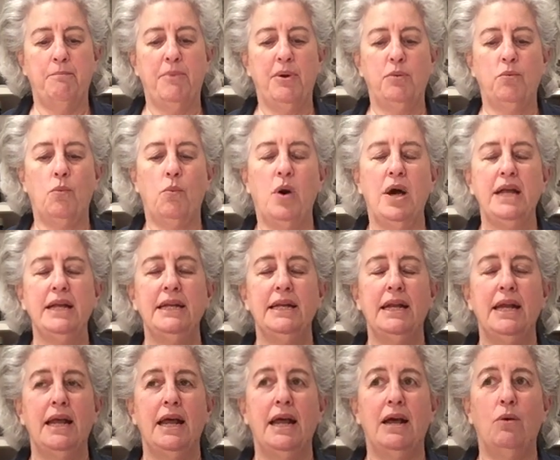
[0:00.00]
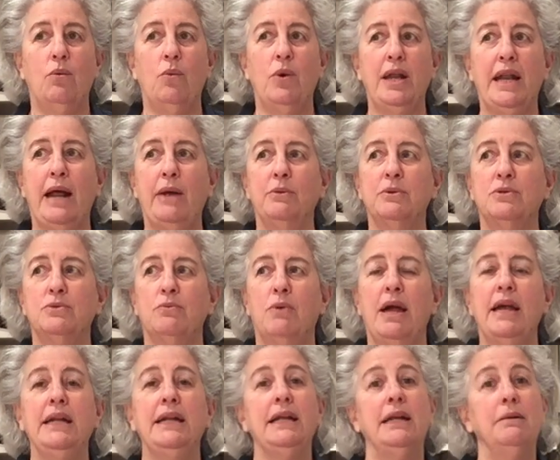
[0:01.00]
but what when I was
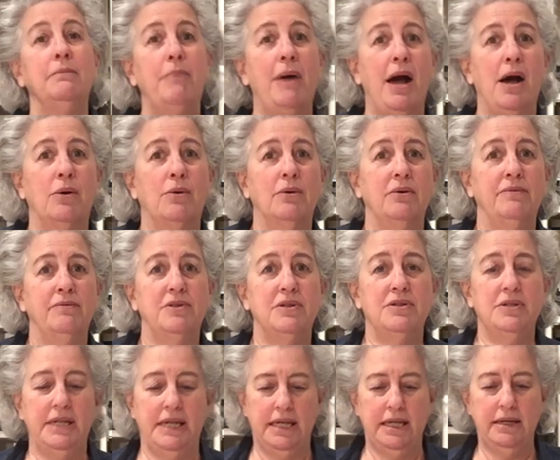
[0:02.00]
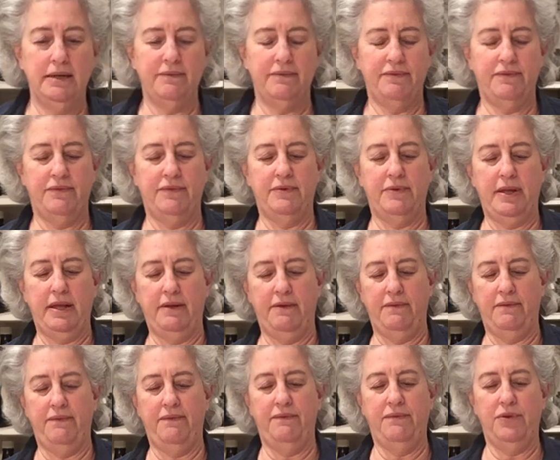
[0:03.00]
writing Power of the Seed,
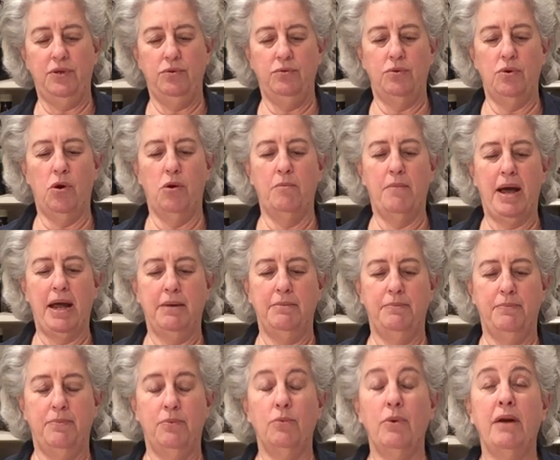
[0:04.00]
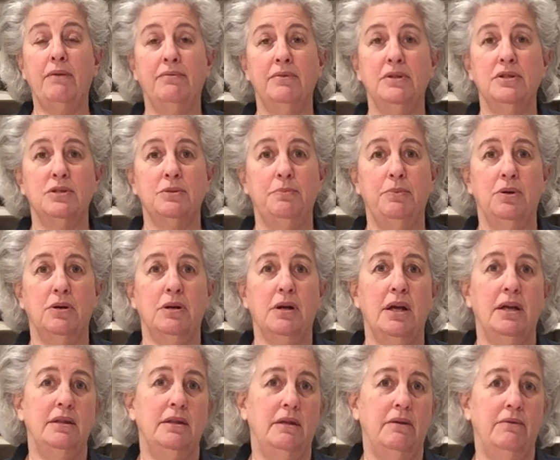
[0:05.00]
if you know my reference book
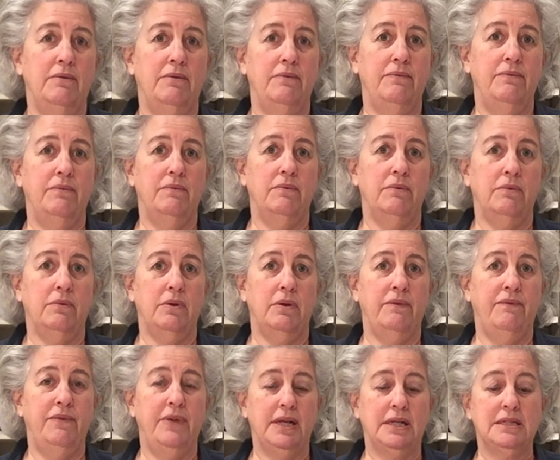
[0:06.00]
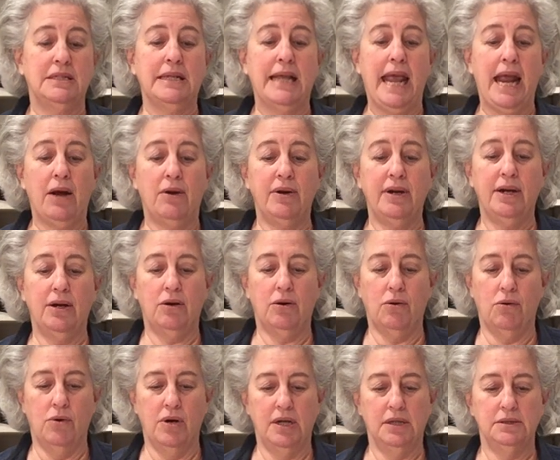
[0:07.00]
on the fixed carrier
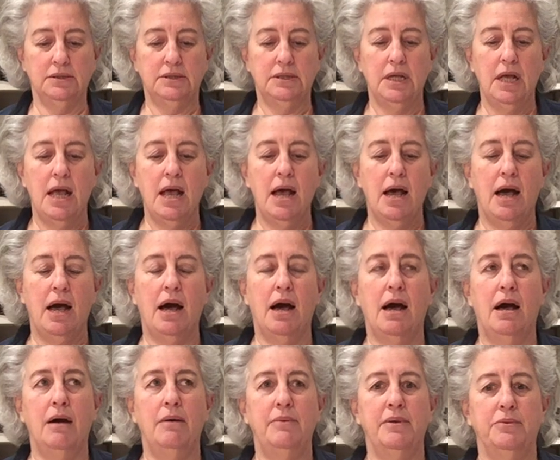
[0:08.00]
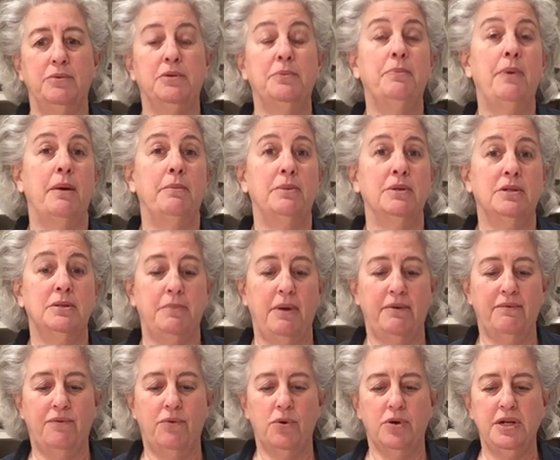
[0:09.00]
oils, it was published
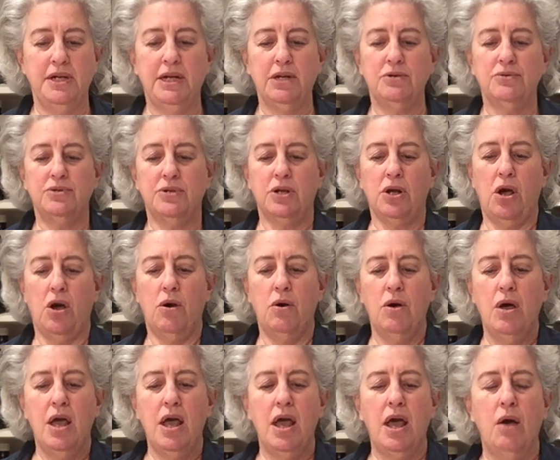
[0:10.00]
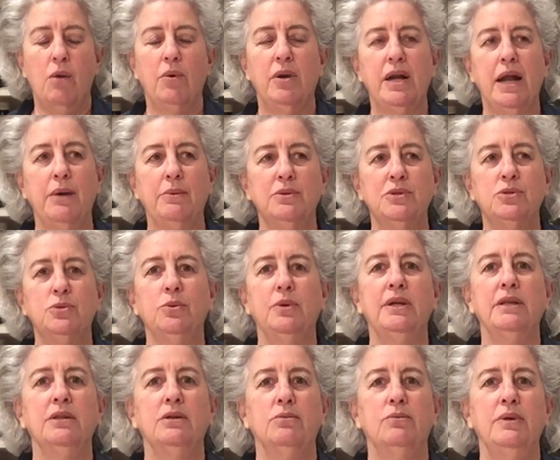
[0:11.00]
about 4 years ago. When I was
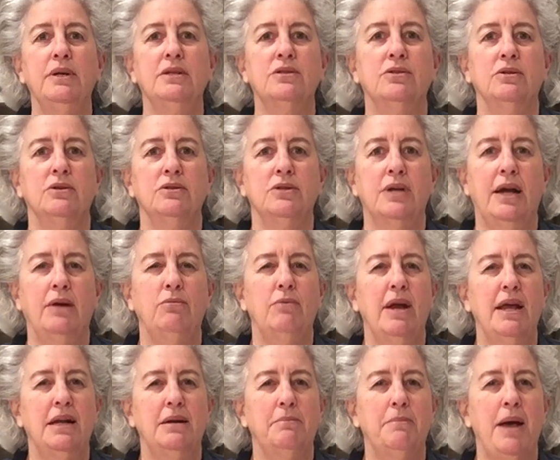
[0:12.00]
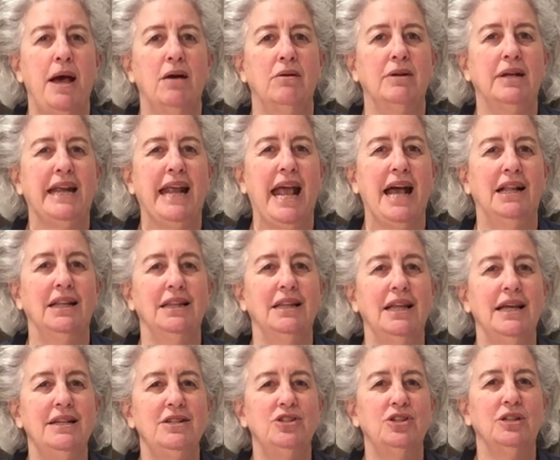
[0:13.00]
doing the research, I read about
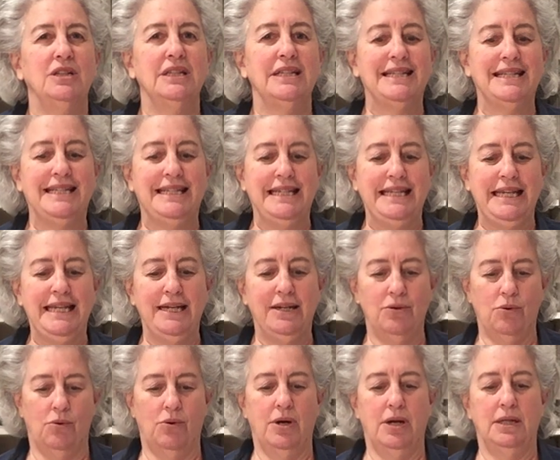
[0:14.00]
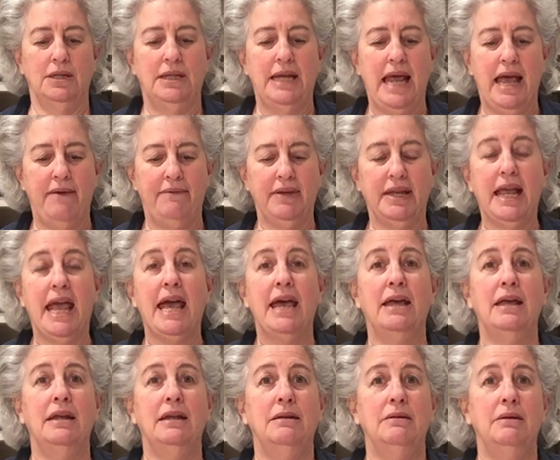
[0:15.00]
calendula seed oil, and
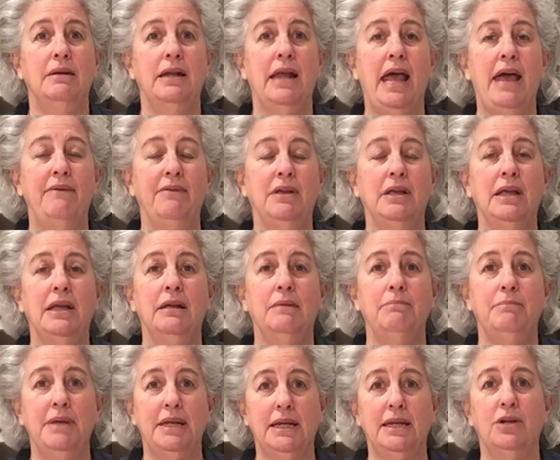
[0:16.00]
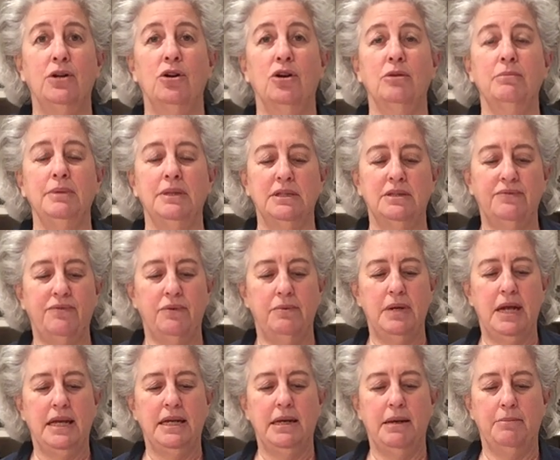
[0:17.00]
having been an herbalist for
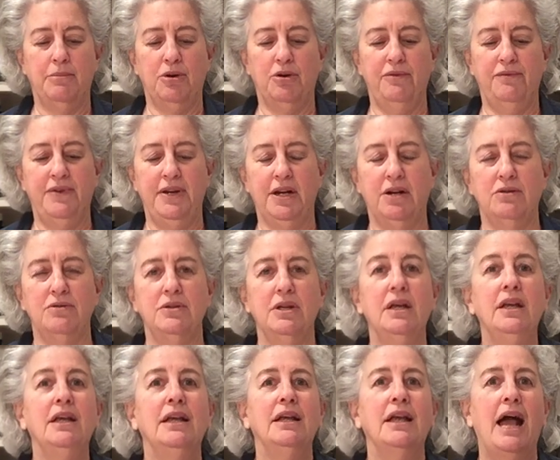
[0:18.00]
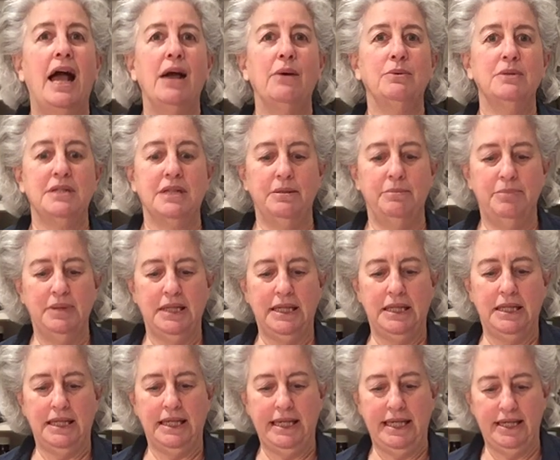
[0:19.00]
a number of years, I was
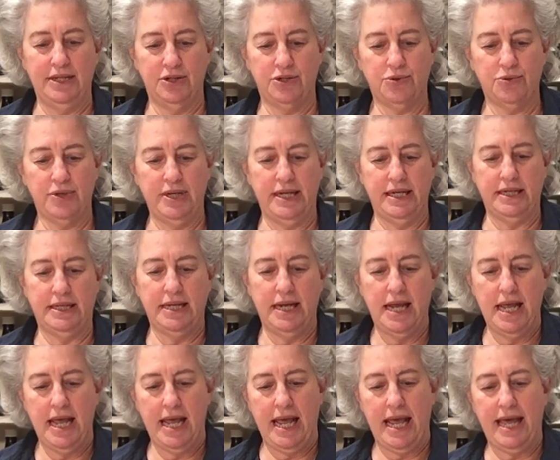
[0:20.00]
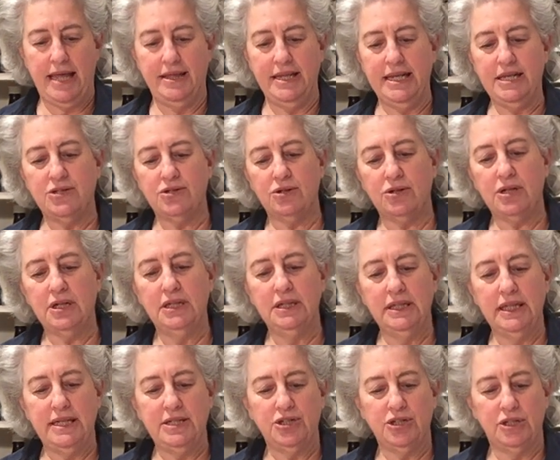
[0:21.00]
completely intrigued. And these are
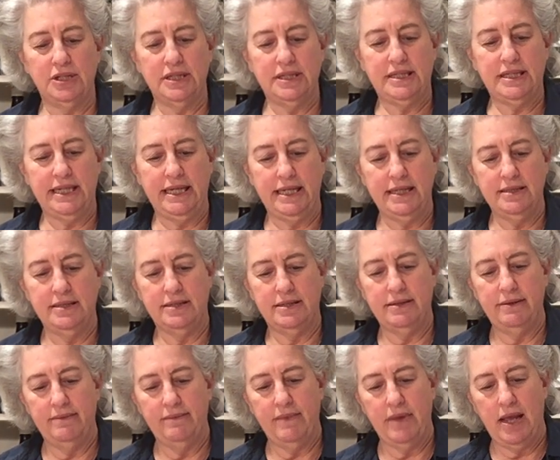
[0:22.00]
calendula seeds,